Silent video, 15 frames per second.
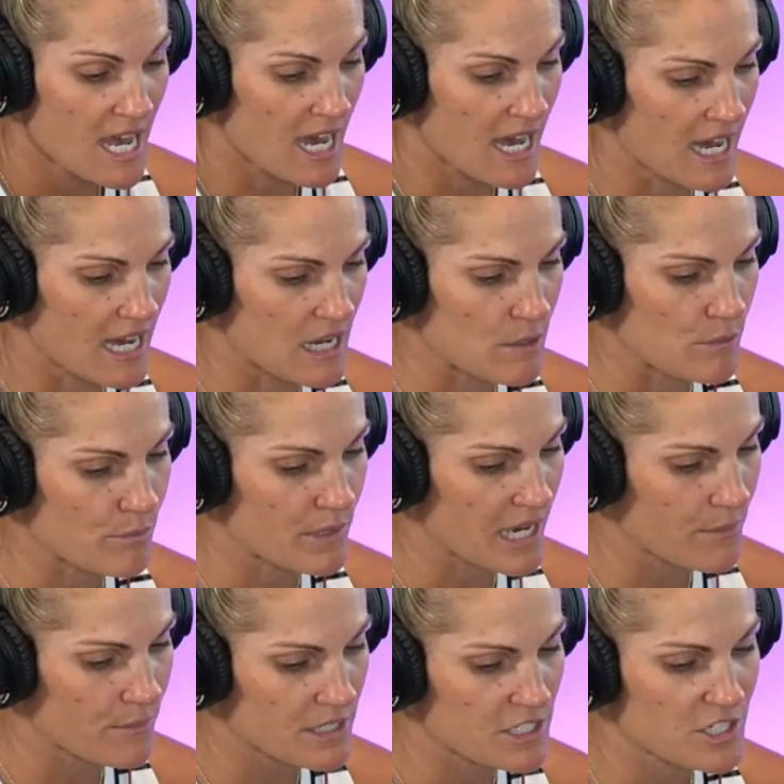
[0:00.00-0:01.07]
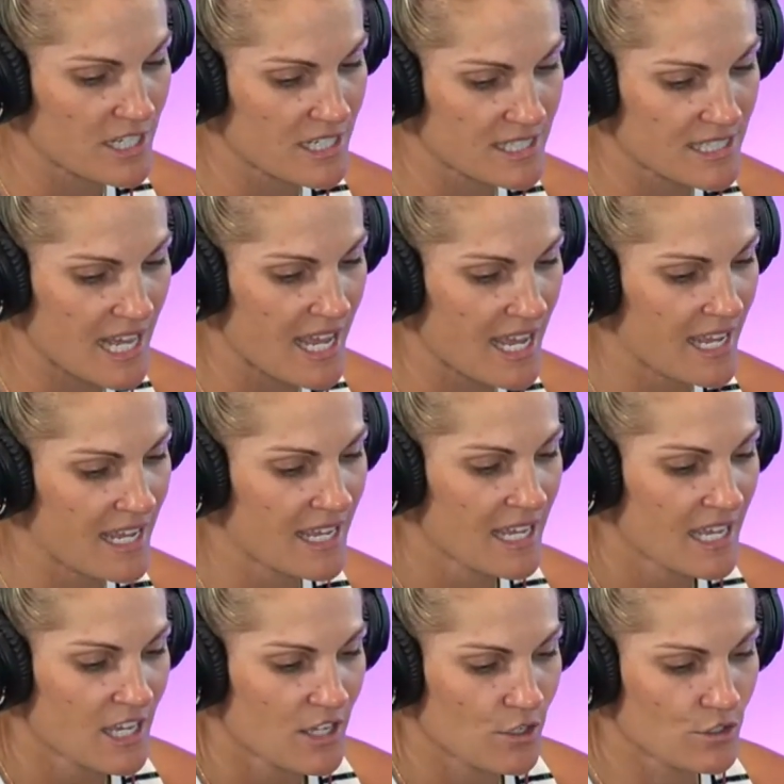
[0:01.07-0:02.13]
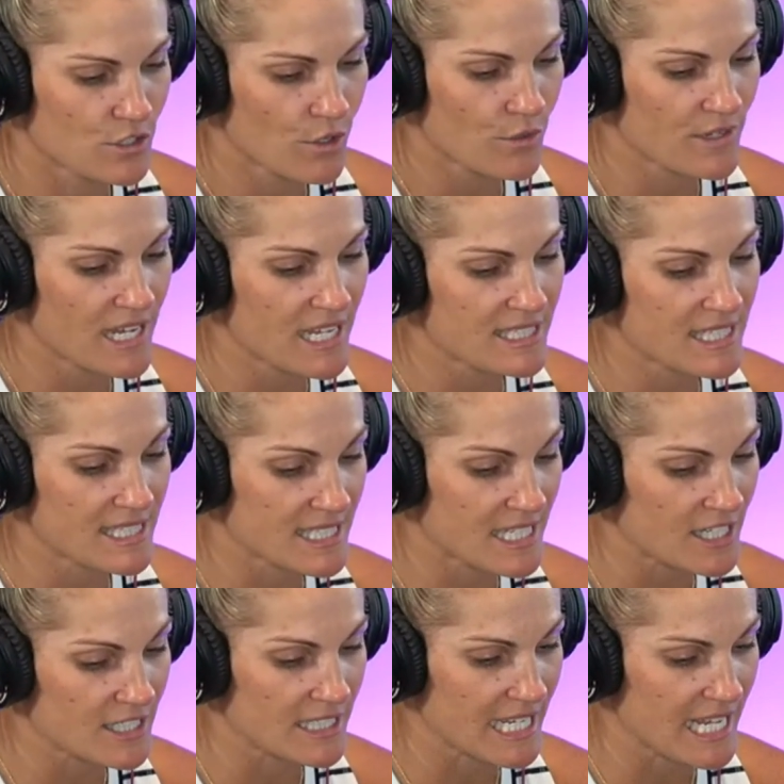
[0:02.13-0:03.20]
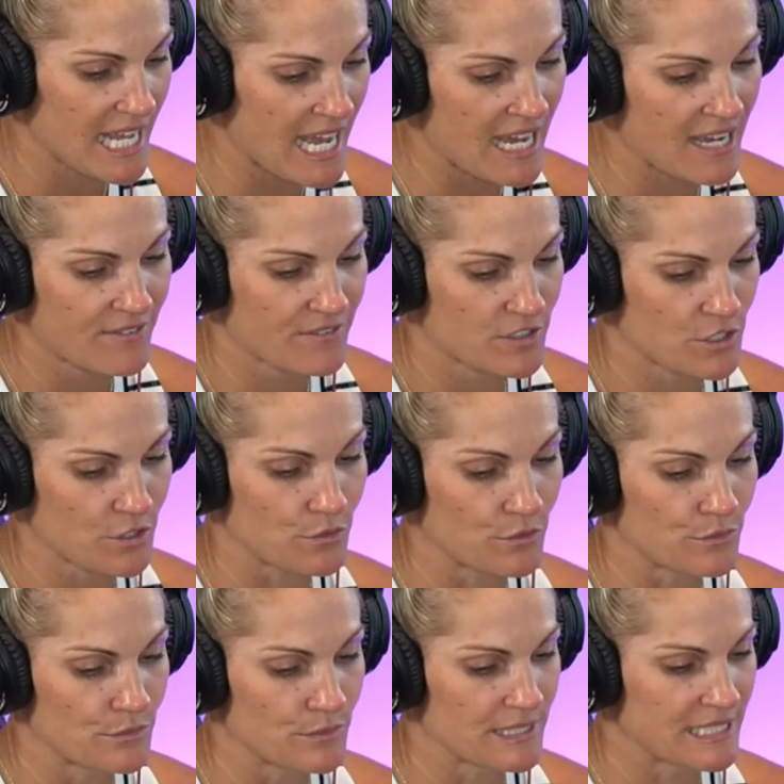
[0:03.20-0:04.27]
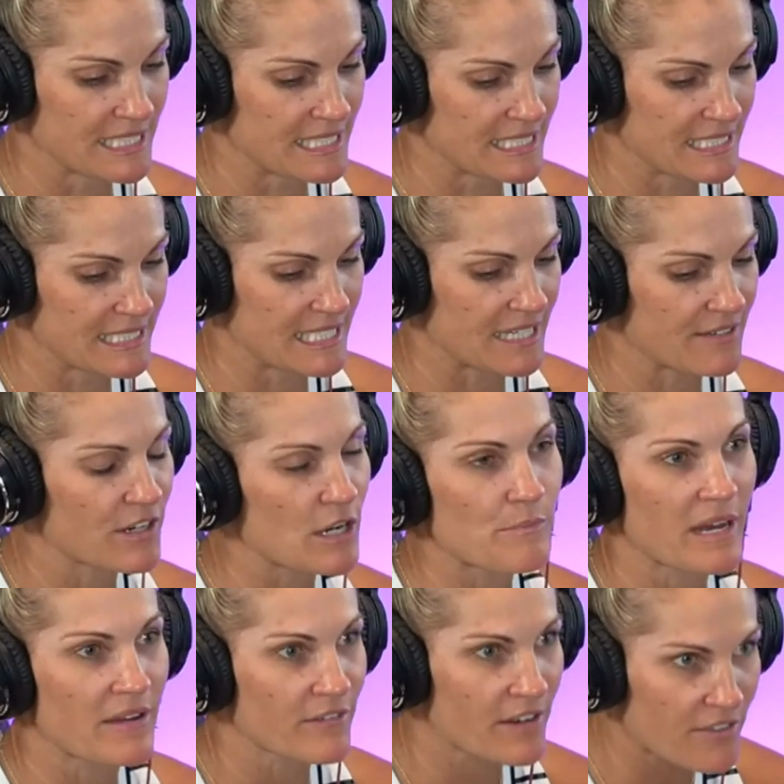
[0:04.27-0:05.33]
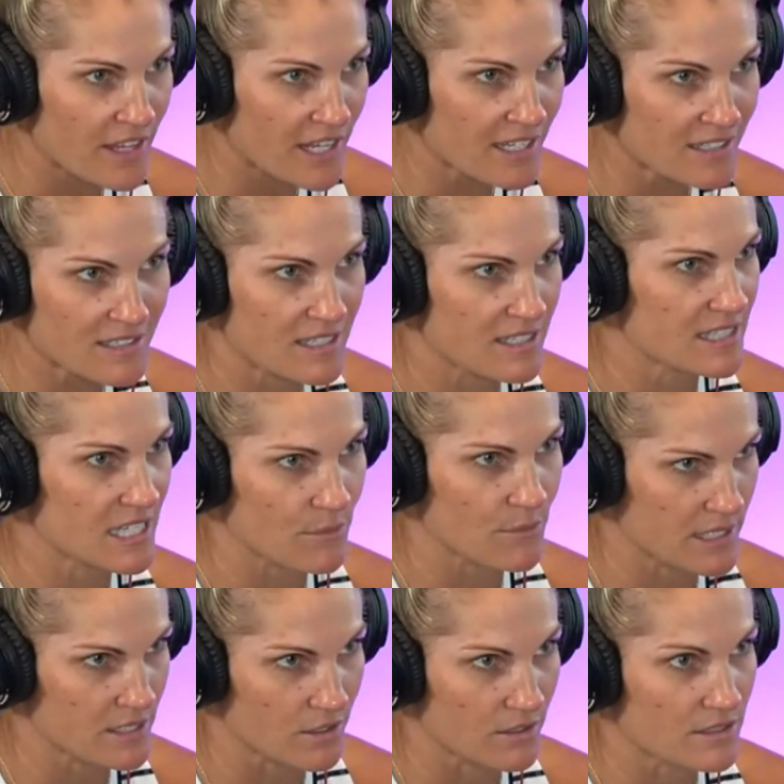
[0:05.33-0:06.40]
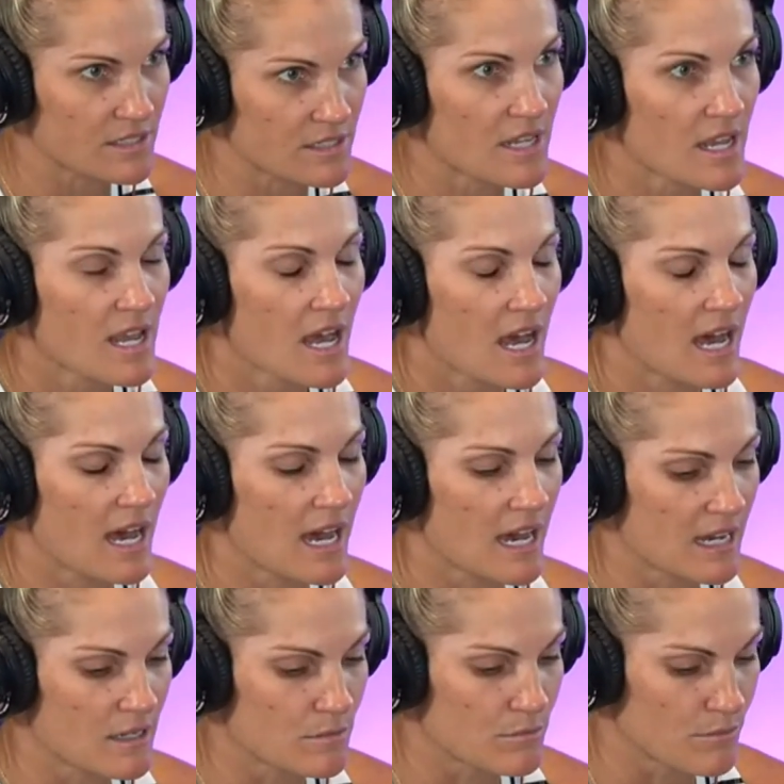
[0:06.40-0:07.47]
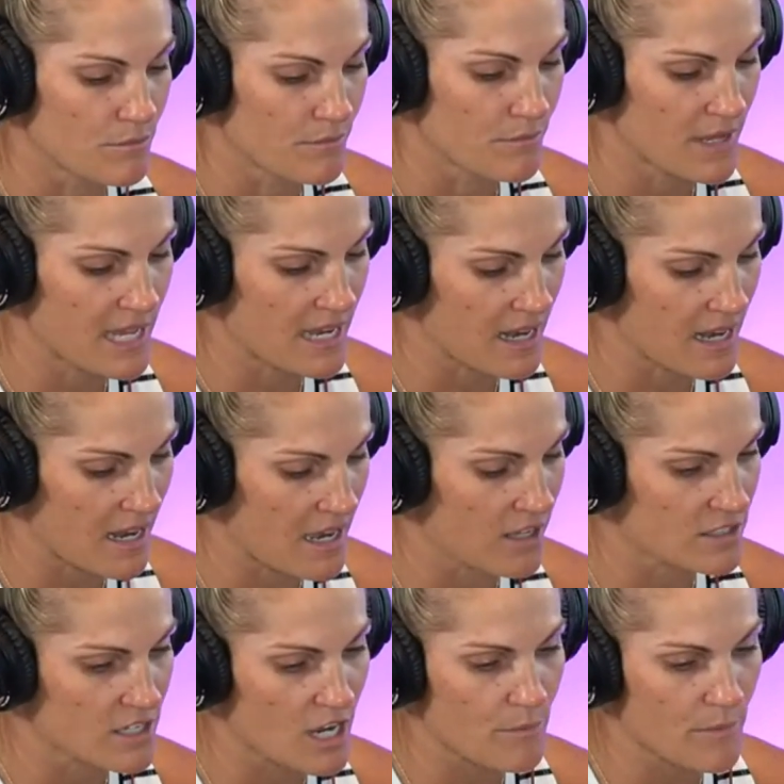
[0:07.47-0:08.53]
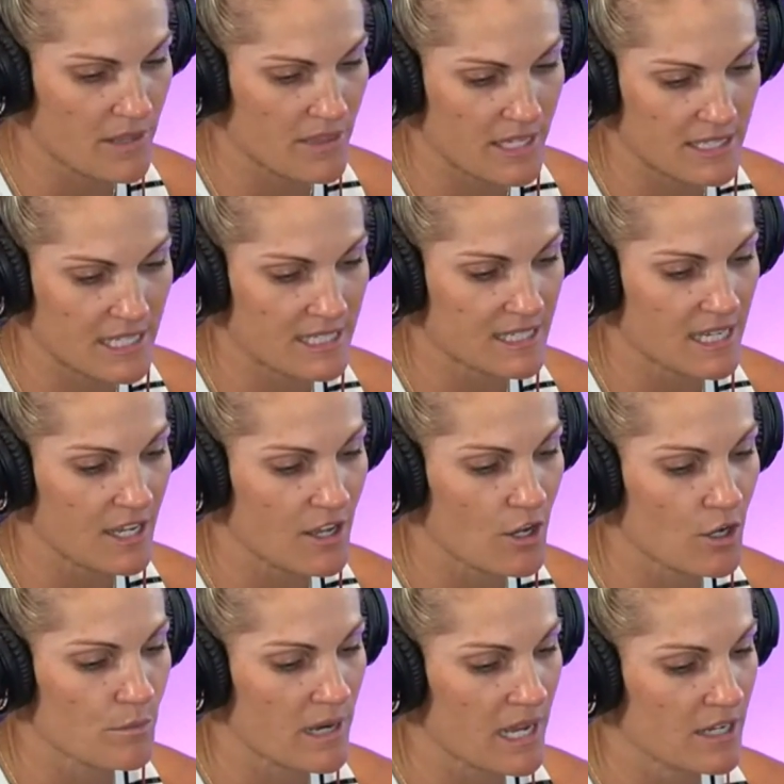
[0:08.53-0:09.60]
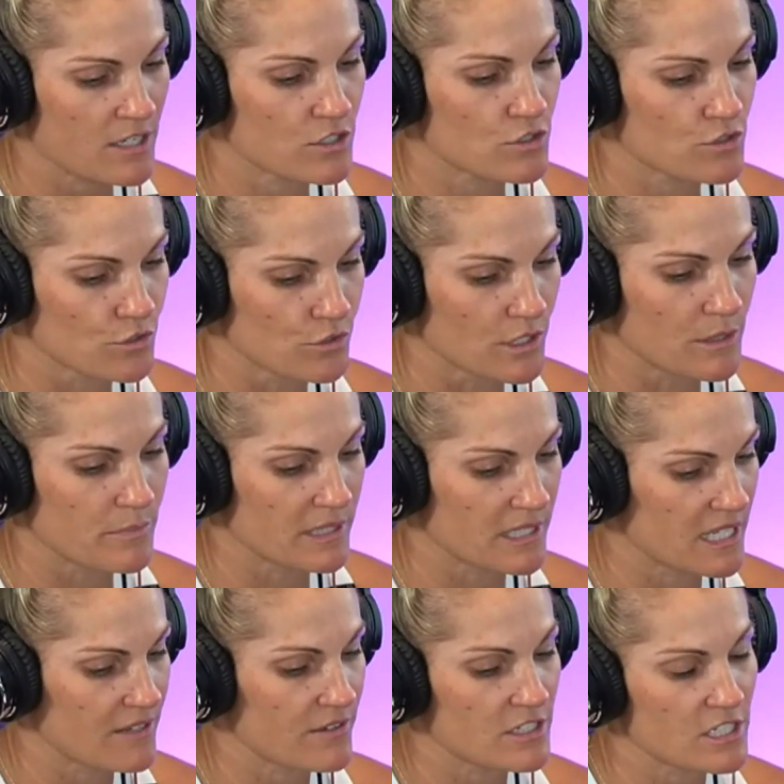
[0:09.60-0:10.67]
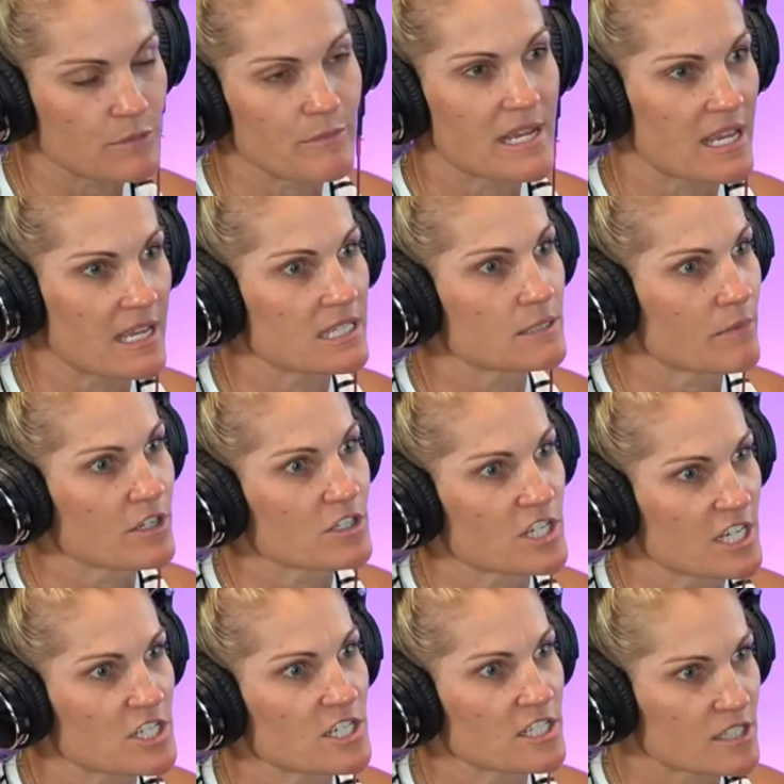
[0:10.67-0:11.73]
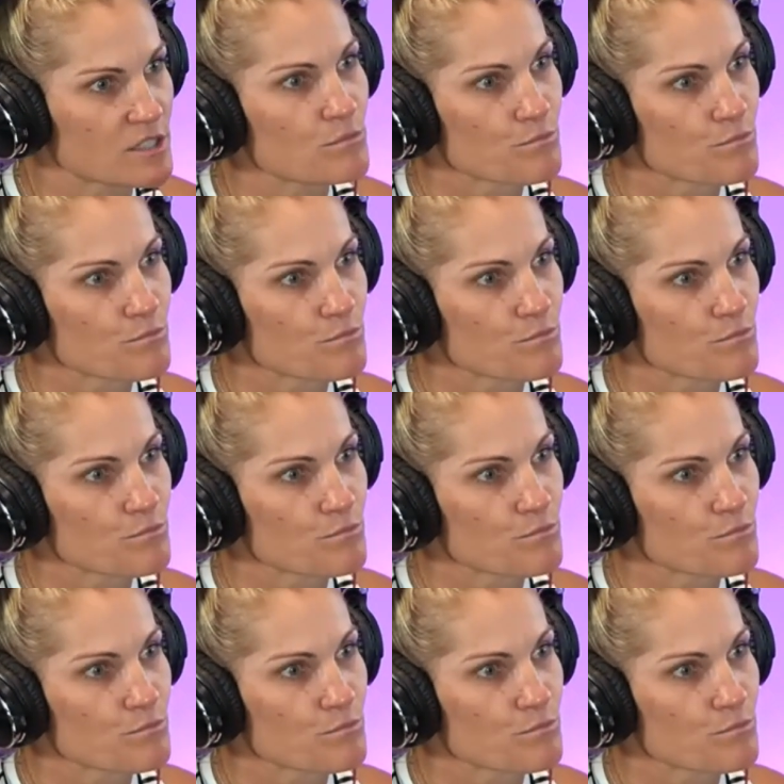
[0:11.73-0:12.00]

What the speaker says: But I would just say you don't necessarily have to give up everything to see results. And I'll talk about this as I go, but I truly believe in just making small changes.